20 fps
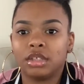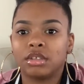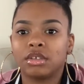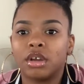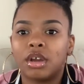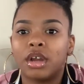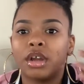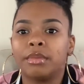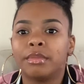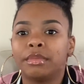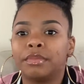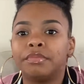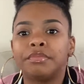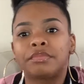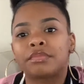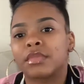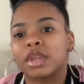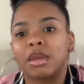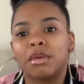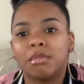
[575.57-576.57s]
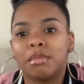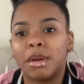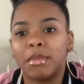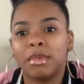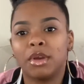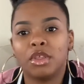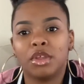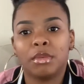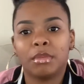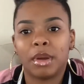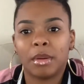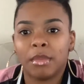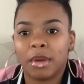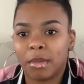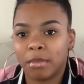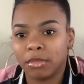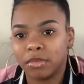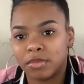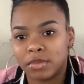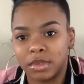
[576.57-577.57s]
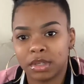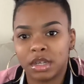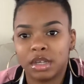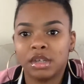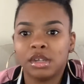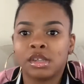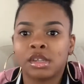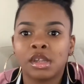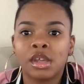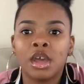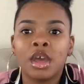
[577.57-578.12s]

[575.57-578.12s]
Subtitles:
Sorry, my brother and my mom upstairs.